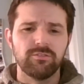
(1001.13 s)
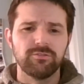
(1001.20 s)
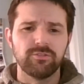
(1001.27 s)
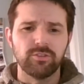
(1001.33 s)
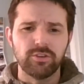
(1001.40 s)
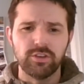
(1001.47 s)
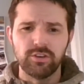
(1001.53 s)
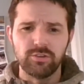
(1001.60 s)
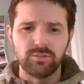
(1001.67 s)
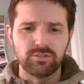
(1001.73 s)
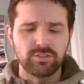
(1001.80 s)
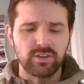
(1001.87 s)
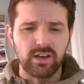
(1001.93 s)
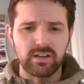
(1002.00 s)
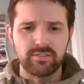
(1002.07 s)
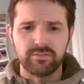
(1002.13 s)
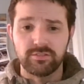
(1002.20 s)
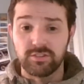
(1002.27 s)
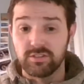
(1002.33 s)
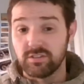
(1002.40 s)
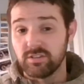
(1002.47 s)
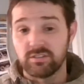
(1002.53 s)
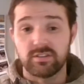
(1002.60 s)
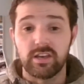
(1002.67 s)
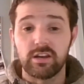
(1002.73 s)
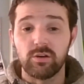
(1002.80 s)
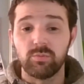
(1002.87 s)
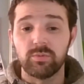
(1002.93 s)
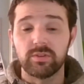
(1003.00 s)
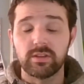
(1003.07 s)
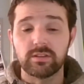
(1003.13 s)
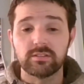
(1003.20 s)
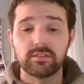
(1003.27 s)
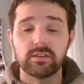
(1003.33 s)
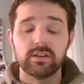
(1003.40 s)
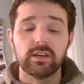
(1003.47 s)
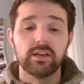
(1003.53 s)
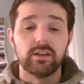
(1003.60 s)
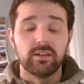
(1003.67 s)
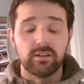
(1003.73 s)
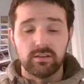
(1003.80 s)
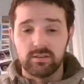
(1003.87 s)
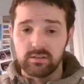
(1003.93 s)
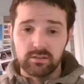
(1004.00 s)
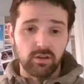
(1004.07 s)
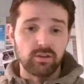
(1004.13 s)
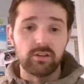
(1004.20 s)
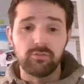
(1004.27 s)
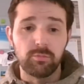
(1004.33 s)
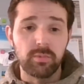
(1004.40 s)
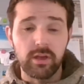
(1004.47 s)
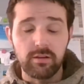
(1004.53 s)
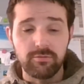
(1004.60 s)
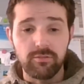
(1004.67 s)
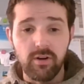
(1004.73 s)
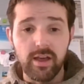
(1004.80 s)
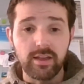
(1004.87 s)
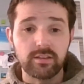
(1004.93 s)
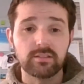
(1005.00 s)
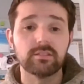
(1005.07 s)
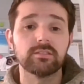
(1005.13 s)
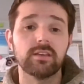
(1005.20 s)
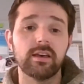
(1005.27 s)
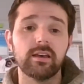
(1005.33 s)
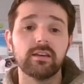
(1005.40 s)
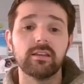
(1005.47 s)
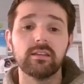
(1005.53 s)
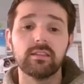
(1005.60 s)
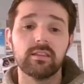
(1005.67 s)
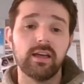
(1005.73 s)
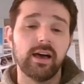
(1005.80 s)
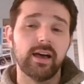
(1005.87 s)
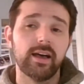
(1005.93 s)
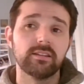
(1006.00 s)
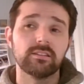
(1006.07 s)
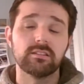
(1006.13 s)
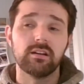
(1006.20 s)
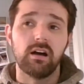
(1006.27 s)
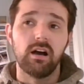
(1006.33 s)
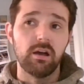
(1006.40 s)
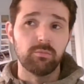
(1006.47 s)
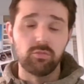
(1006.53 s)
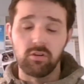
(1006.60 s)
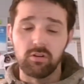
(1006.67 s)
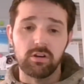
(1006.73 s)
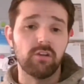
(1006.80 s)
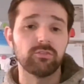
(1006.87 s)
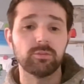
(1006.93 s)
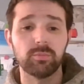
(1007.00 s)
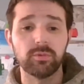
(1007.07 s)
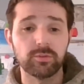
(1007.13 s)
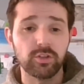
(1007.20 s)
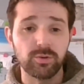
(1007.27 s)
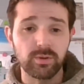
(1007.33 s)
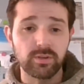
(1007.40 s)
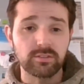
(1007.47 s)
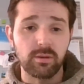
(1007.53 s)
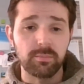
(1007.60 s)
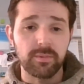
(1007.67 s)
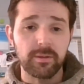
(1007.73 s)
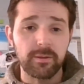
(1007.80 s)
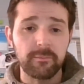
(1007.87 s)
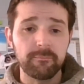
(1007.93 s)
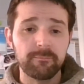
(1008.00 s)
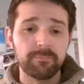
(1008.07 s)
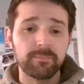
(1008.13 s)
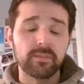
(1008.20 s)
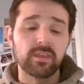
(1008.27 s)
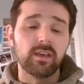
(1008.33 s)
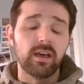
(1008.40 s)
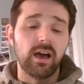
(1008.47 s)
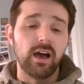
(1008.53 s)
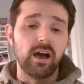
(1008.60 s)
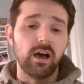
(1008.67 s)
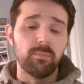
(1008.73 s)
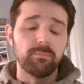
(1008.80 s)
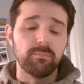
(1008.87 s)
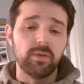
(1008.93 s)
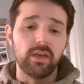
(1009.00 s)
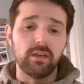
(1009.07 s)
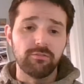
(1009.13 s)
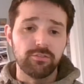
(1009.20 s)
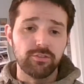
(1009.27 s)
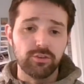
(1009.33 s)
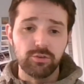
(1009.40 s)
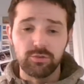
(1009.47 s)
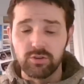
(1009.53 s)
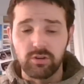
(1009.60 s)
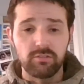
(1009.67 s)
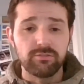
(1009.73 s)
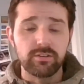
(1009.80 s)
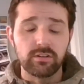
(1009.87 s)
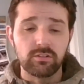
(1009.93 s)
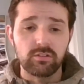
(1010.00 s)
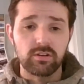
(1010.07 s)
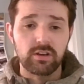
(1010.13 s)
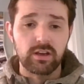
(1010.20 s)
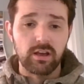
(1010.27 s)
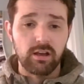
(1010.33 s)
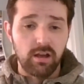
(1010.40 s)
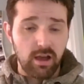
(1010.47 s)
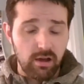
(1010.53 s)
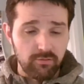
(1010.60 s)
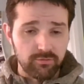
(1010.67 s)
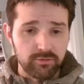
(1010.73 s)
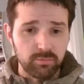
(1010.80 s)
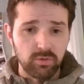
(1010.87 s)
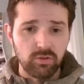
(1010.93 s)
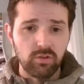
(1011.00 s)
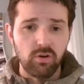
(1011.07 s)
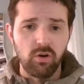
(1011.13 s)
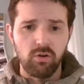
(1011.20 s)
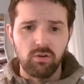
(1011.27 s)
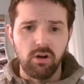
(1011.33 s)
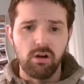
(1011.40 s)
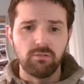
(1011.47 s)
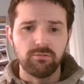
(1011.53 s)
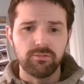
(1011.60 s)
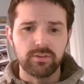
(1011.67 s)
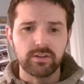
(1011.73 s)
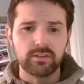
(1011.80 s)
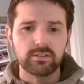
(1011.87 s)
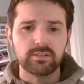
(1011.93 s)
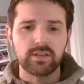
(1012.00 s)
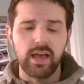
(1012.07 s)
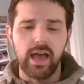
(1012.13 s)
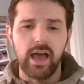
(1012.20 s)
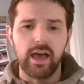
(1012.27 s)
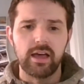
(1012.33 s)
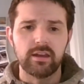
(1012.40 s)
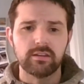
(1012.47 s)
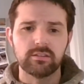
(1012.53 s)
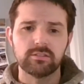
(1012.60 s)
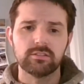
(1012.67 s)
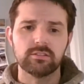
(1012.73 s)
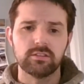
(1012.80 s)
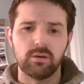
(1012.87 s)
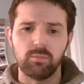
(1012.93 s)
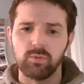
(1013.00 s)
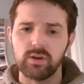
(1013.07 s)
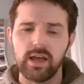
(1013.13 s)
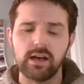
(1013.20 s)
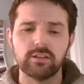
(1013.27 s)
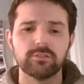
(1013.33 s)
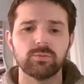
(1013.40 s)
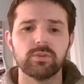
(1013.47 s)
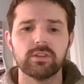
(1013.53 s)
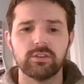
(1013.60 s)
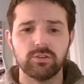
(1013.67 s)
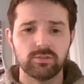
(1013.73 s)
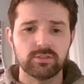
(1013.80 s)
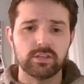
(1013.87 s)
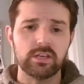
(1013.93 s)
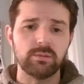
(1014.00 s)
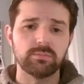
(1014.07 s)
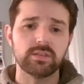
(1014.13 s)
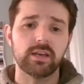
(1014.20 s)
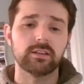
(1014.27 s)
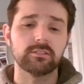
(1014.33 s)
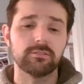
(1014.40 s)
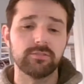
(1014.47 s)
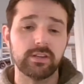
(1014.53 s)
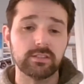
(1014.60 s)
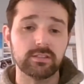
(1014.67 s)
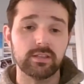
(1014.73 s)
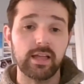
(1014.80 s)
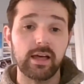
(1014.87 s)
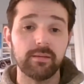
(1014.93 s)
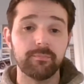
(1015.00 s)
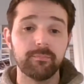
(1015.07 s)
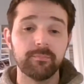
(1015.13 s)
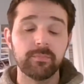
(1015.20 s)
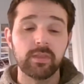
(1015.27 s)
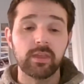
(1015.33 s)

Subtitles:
for you to kind of just get on with it. Don't ever be afraid to say that I'm not comfortable doing something. If you do not feel comfortable or confident and someone else within your team takes offense to that,